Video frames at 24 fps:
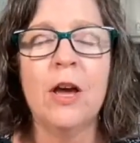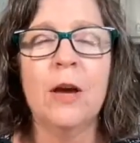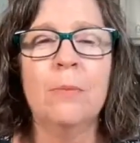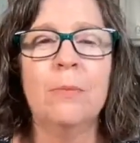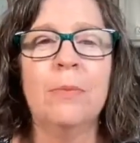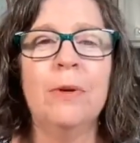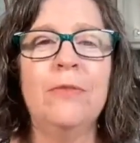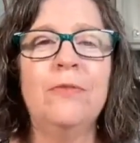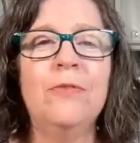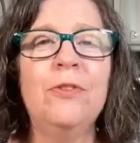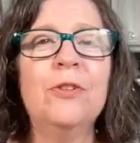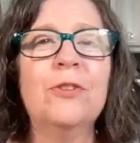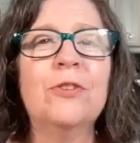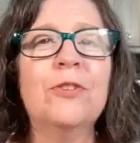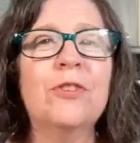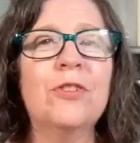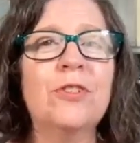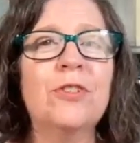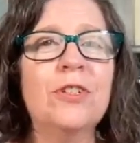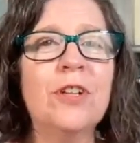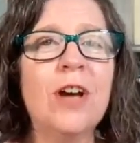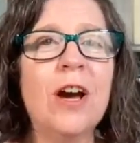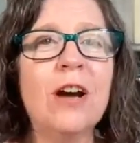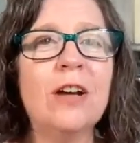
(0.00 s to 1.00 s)
But if you're
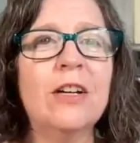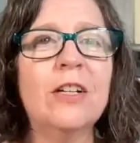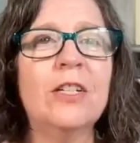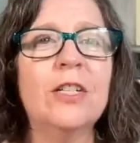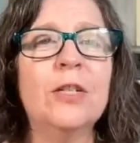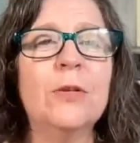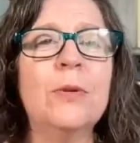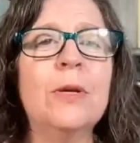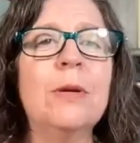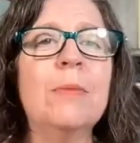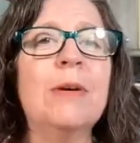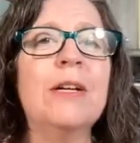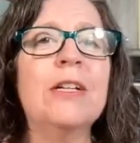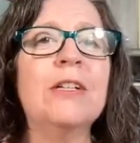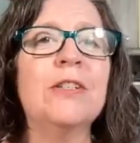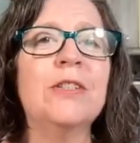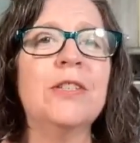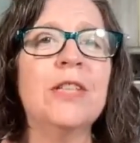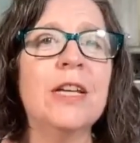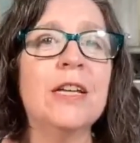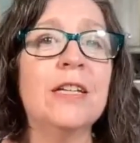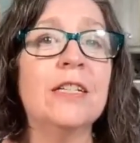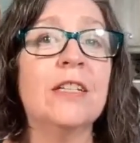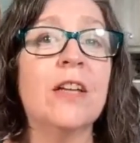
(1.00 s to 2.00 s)
stuck doing a bunch of
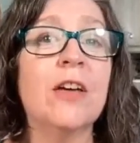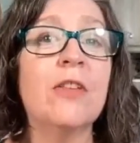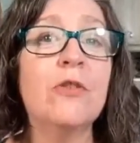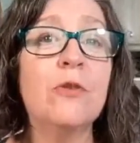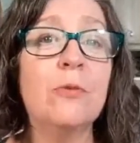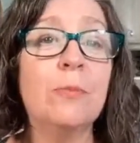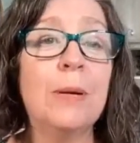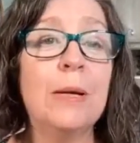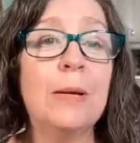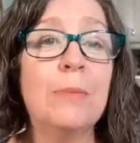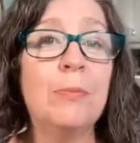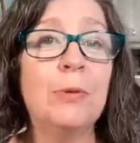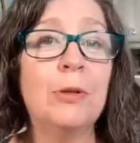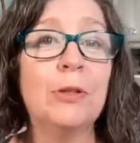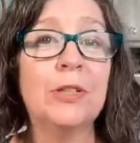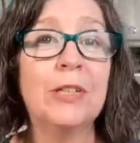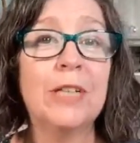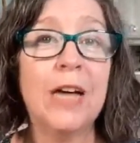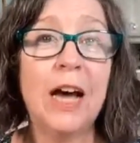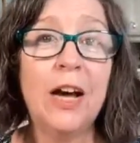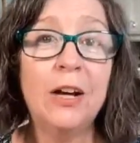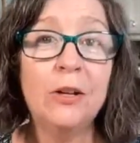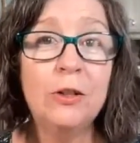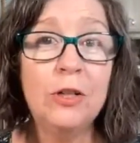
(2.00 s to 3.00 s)
things other people
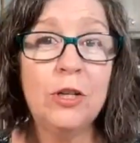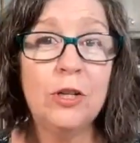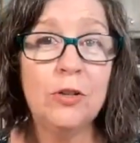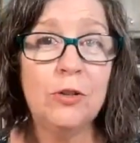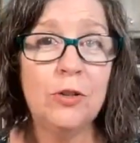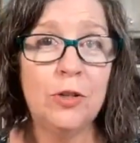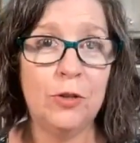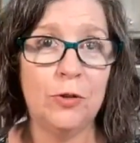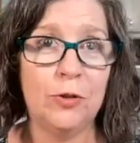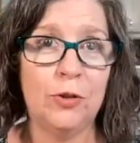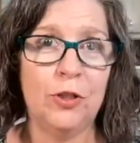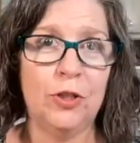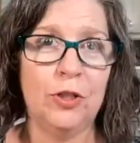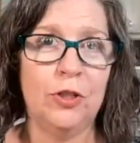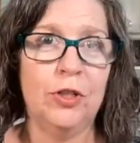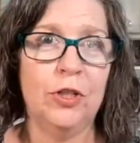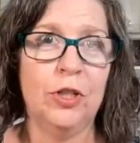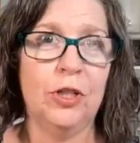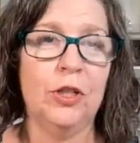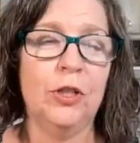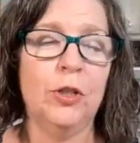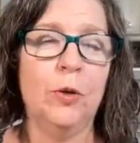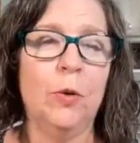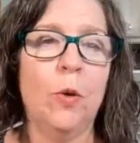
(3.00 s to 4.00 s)
tell you you should
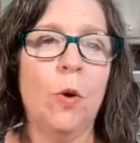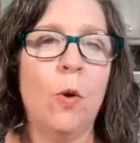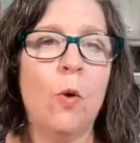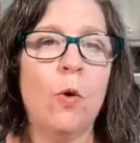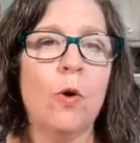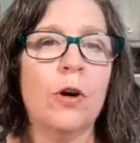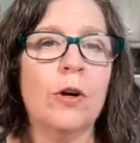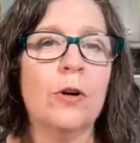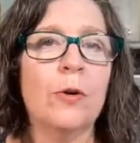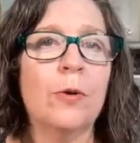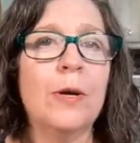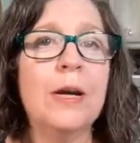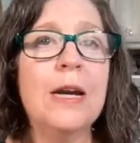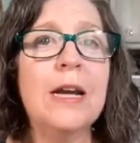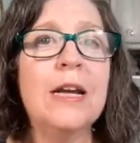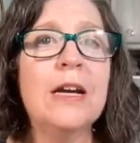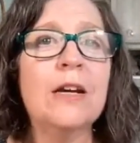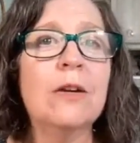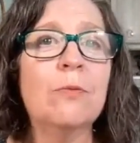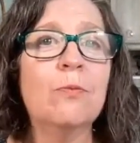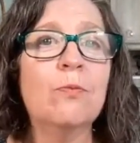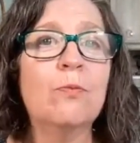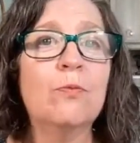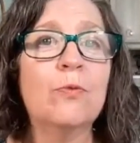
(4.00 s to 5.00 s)
do, or creating
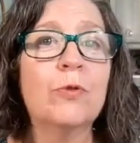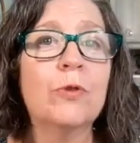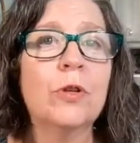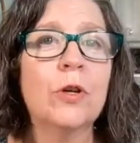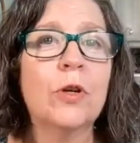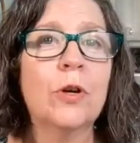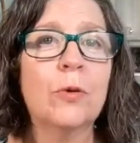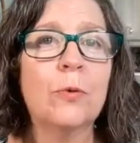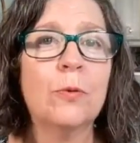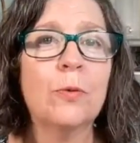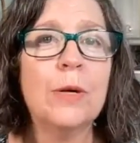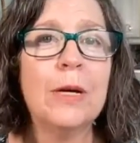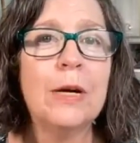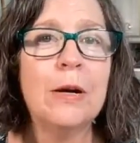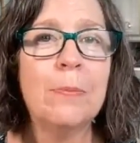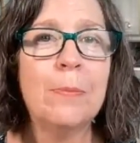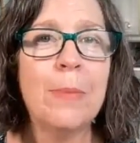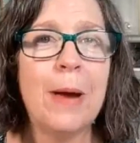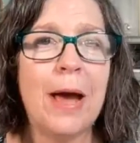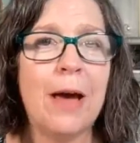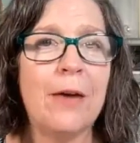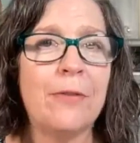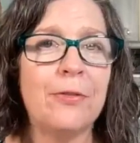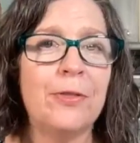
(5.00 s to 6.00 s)
a career
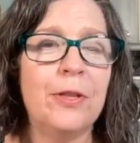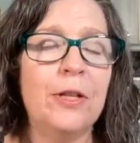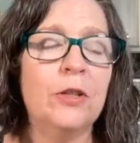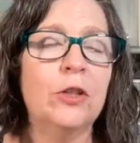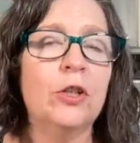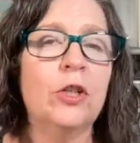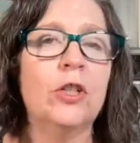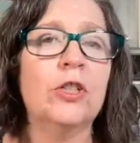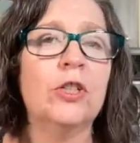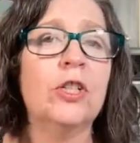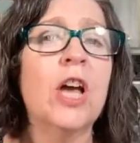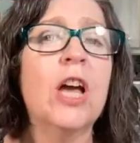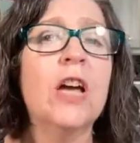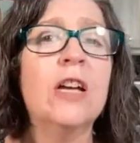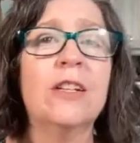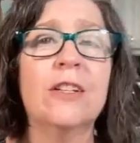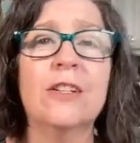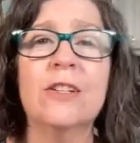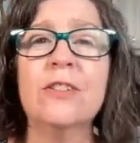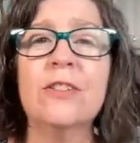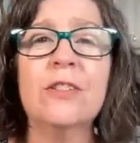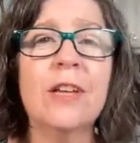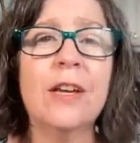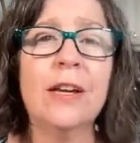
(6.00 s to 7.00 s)
path that looks
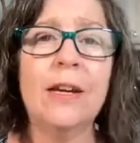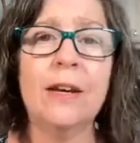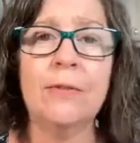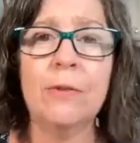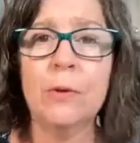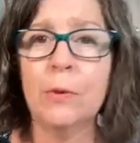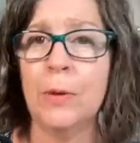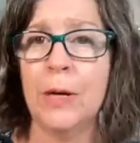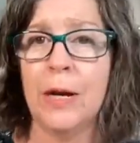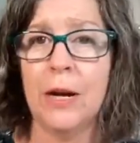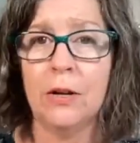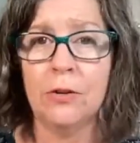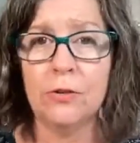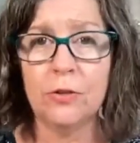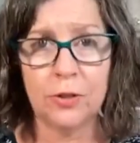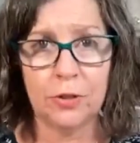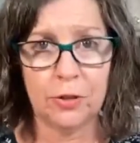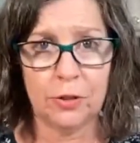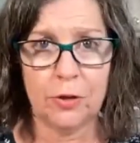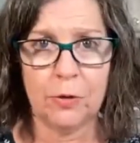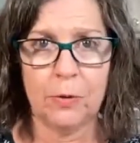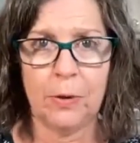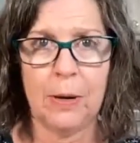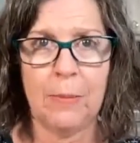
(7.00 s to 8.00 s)
just like everyone
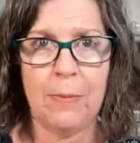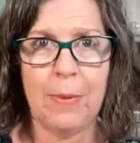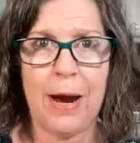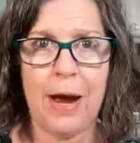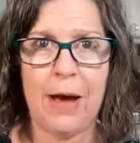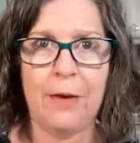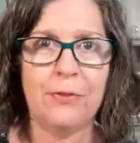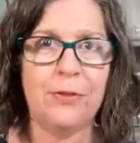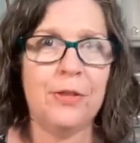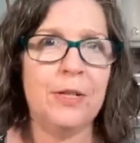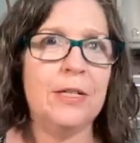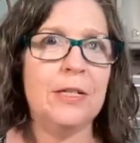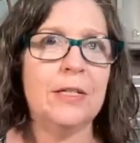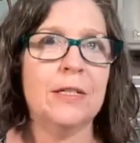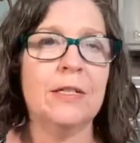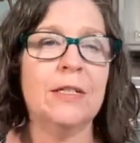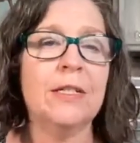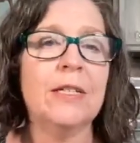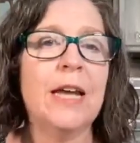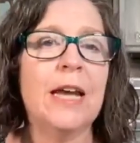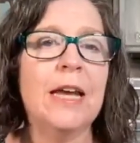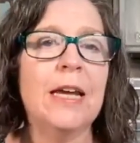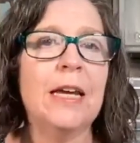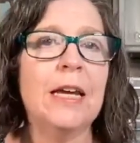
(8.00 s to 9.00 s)
else's career path that
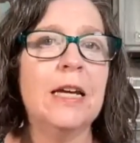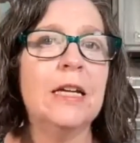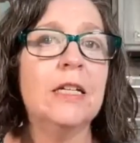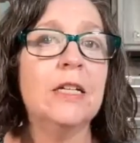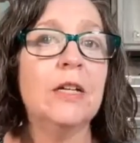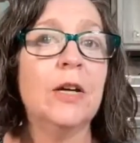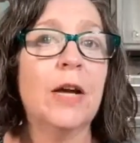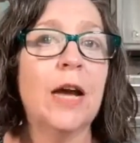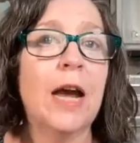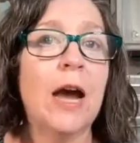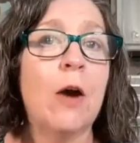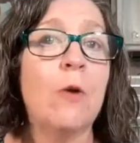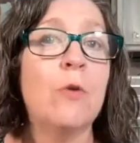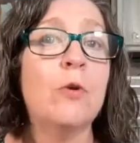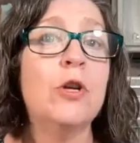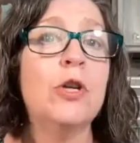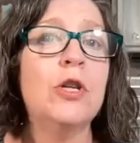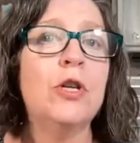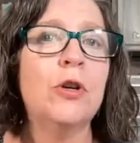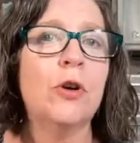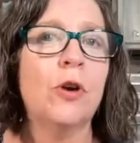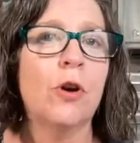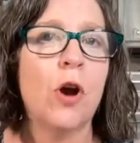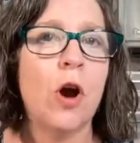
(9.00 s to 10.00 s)
doesn't take into account
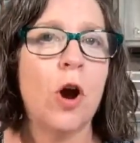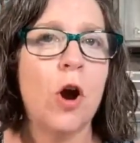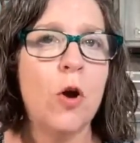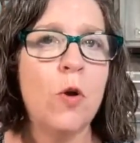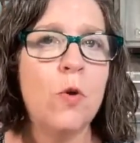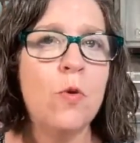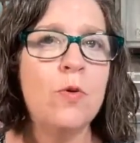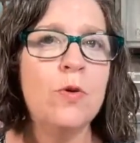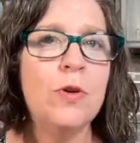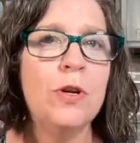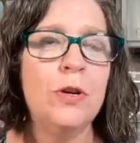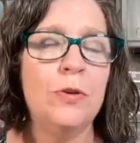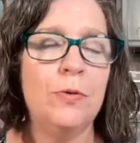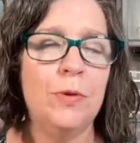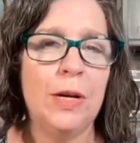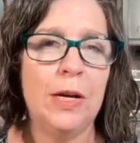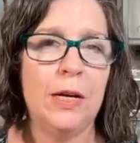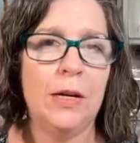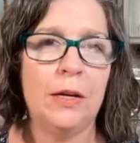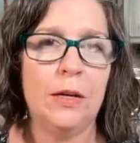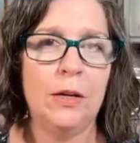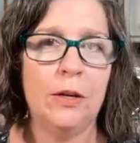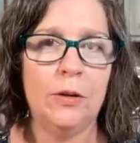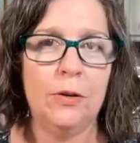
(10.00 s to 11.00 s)
your own
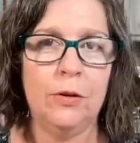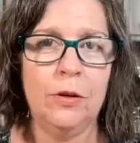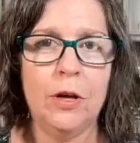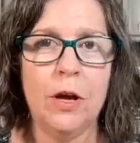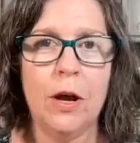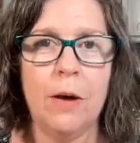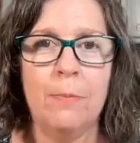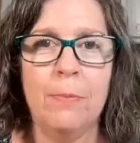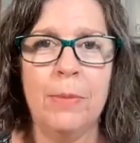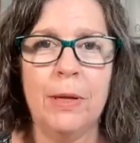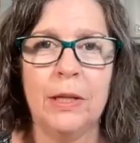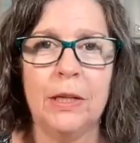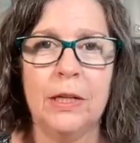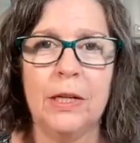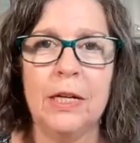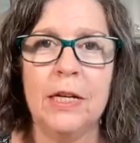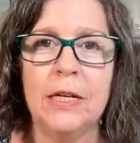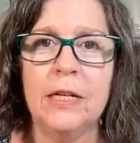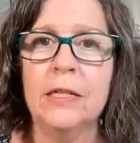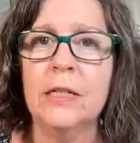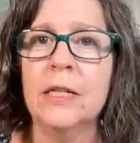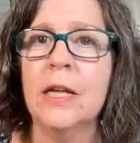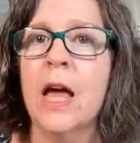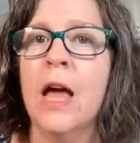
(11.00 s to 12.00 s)
unique
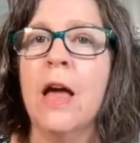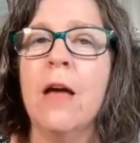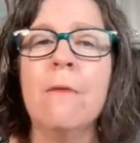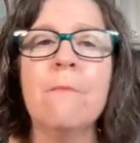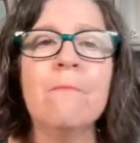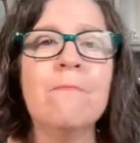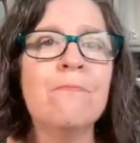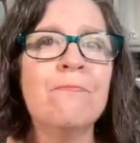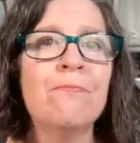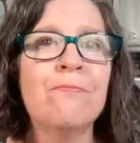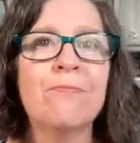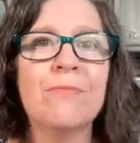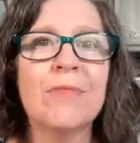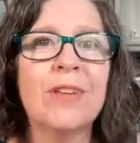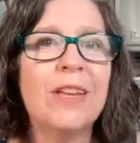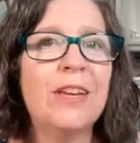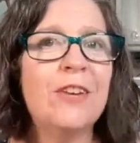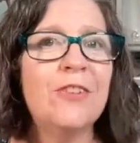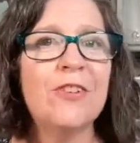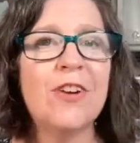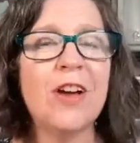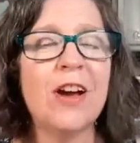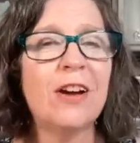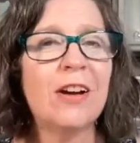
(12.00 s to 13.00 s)
abilities,
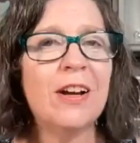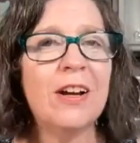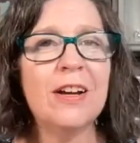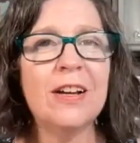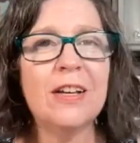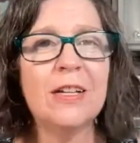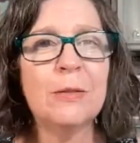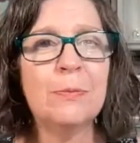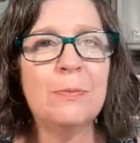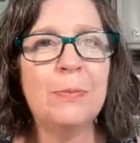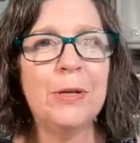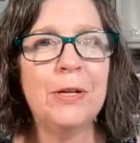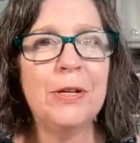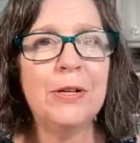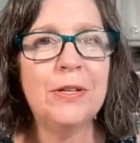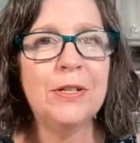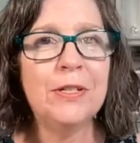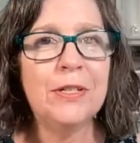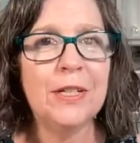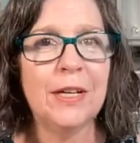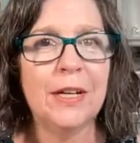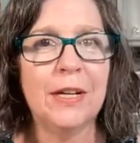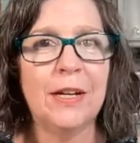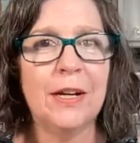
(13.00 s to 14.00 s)
you're not going to
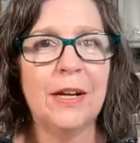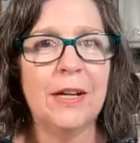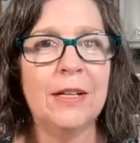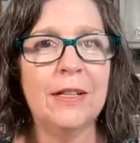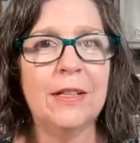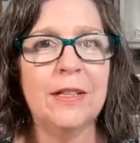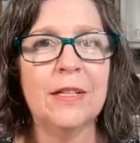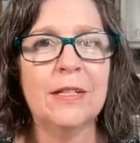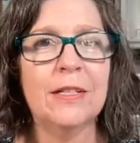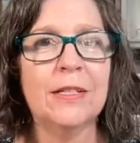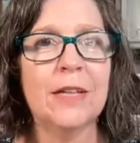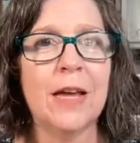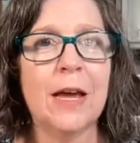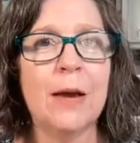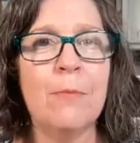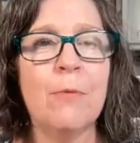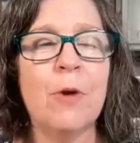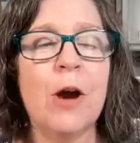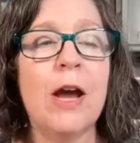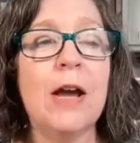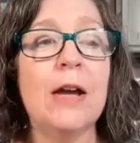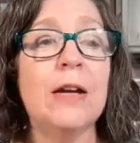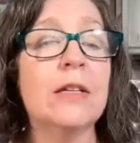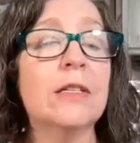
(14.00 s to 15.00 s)
experience it in the same
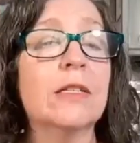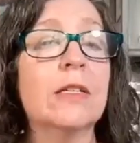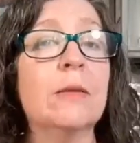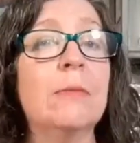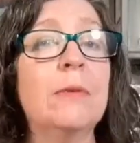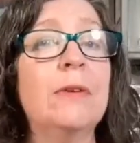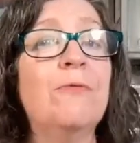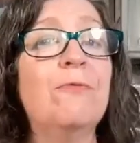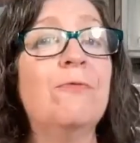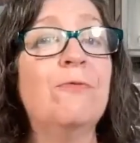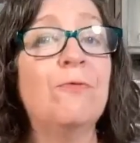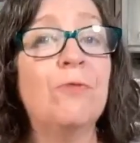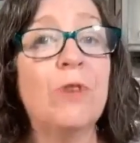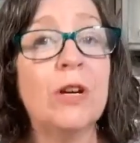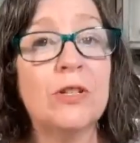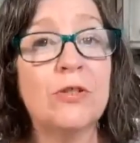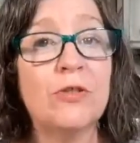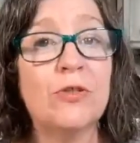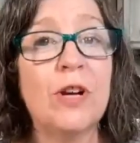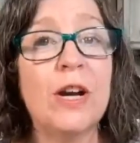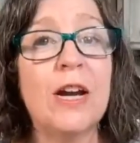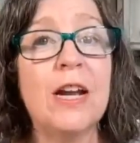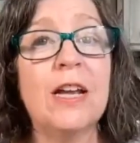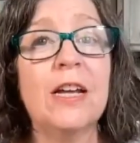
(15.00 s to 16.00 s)
way. And it's going to be
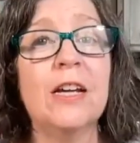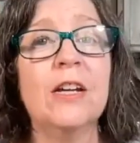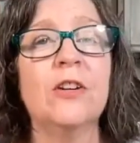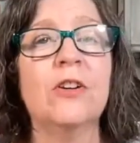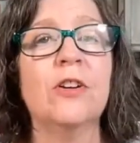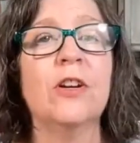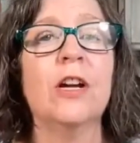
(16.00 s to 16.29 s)
frustrating and you're